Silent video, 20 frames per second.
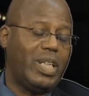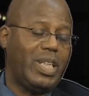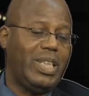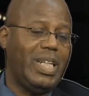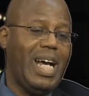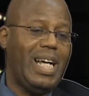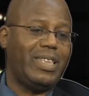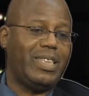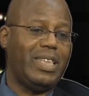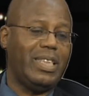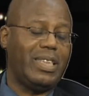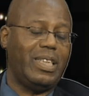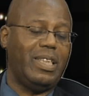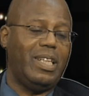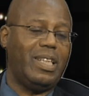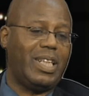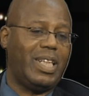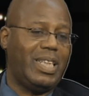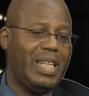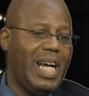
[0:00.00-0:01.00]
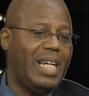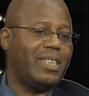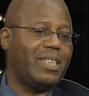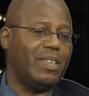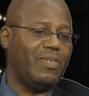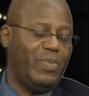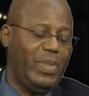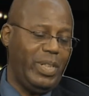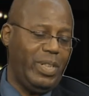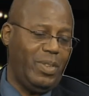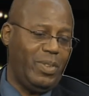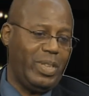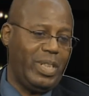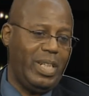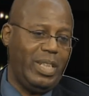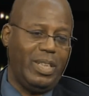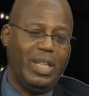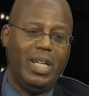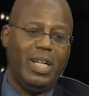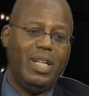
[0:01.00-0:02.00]
classic video
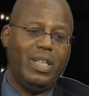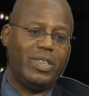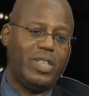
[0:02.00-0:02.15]
thing.